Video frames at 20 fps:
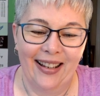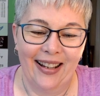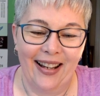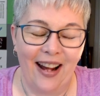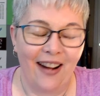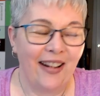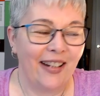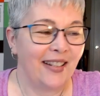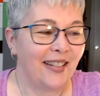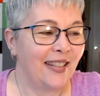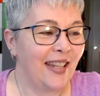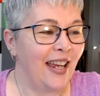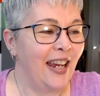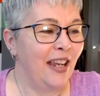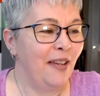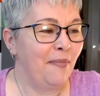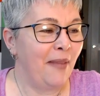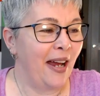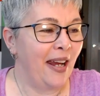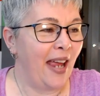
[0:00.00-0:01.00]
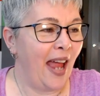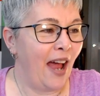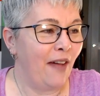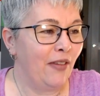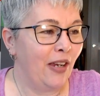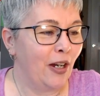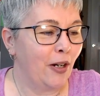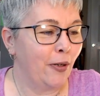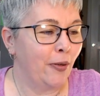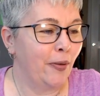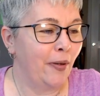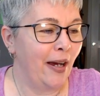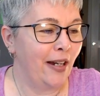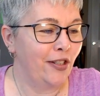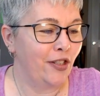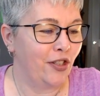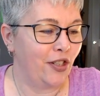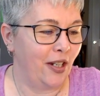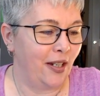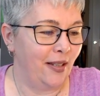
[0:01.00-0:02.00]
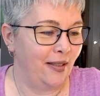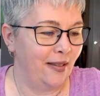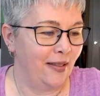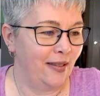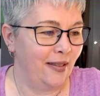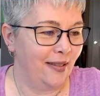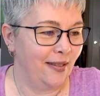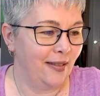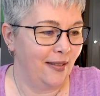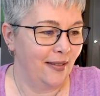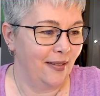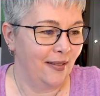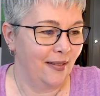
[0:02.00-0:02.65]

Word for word: All right, does anybody have any questions